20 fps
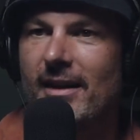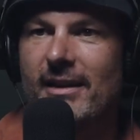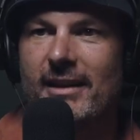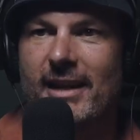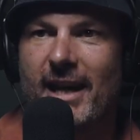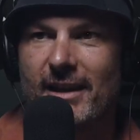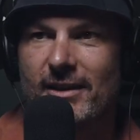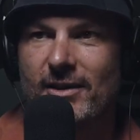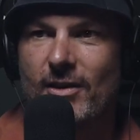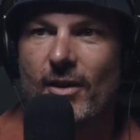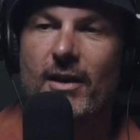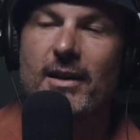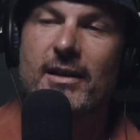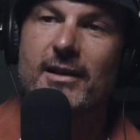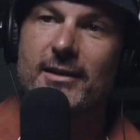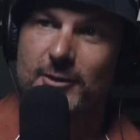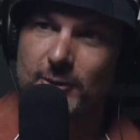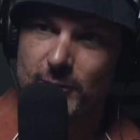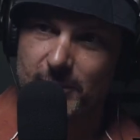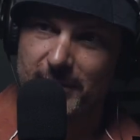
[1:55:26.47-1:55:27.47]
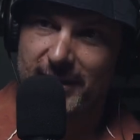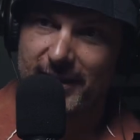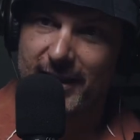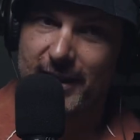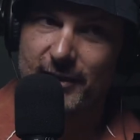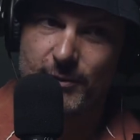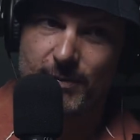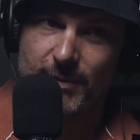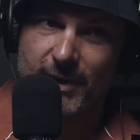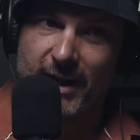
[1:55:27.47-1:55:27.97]
They had tied a little bit of
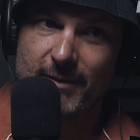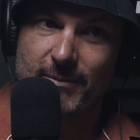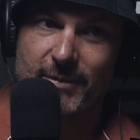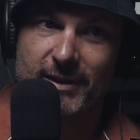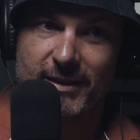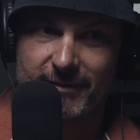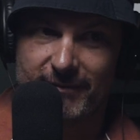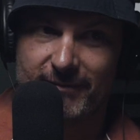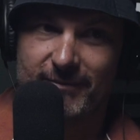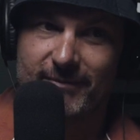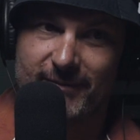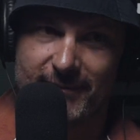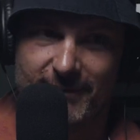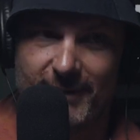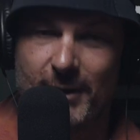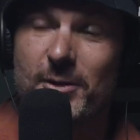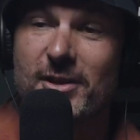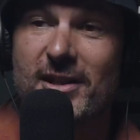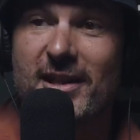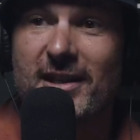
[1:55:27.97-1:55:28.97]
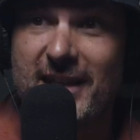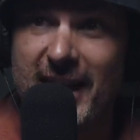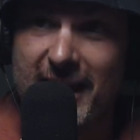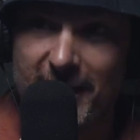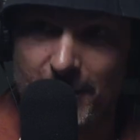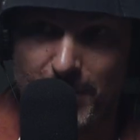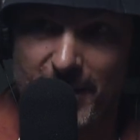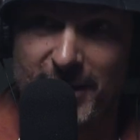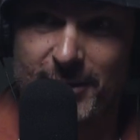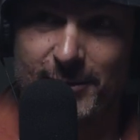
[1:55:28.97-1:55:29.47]
lunch break, but it was a
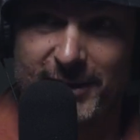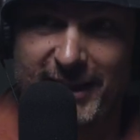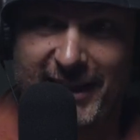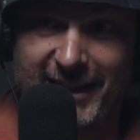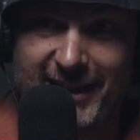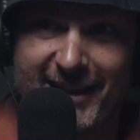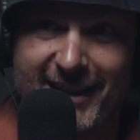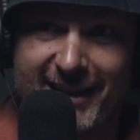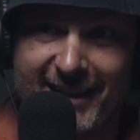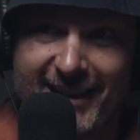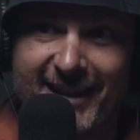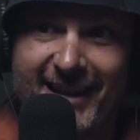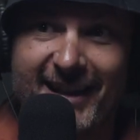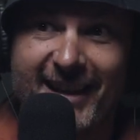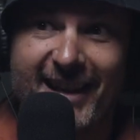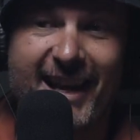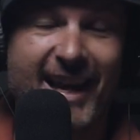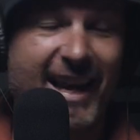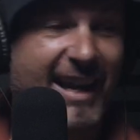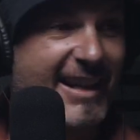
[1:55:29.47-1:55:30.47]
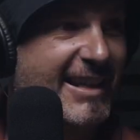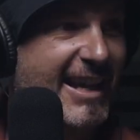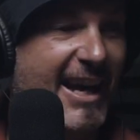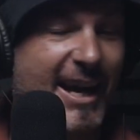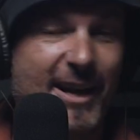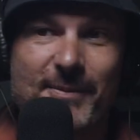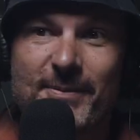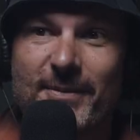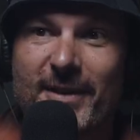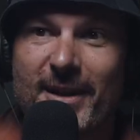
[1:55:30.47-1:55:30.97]
death penalty. And
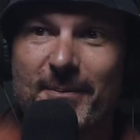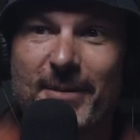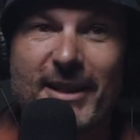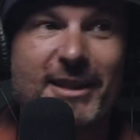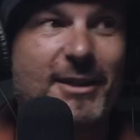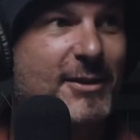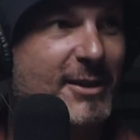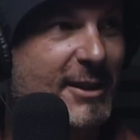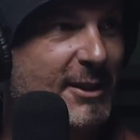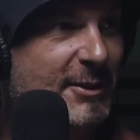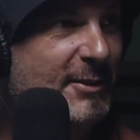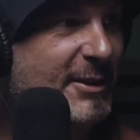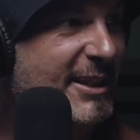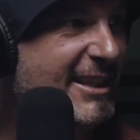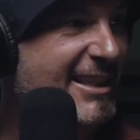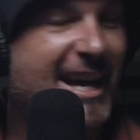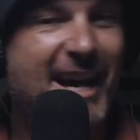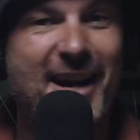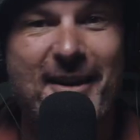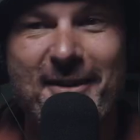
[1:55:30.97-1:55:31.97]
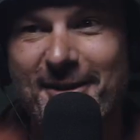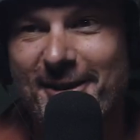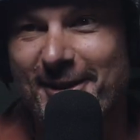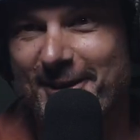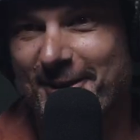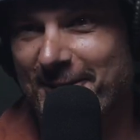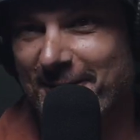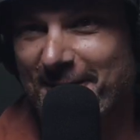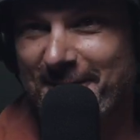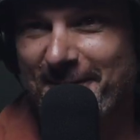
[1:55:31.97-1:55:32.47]
but there was a little guitar in the
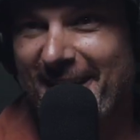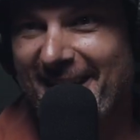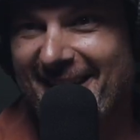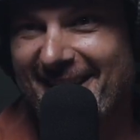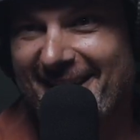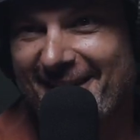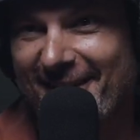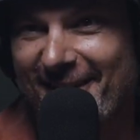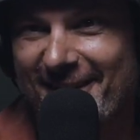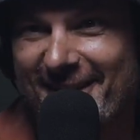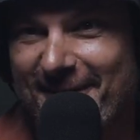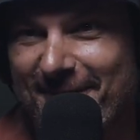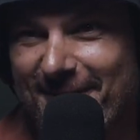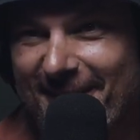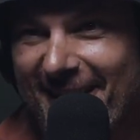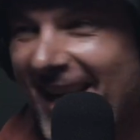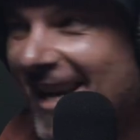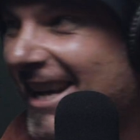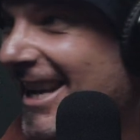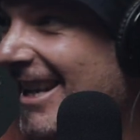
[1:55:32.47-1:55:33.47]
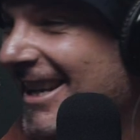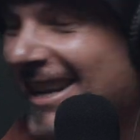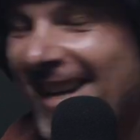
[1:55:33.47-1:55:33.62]
corner, man. This guy could play.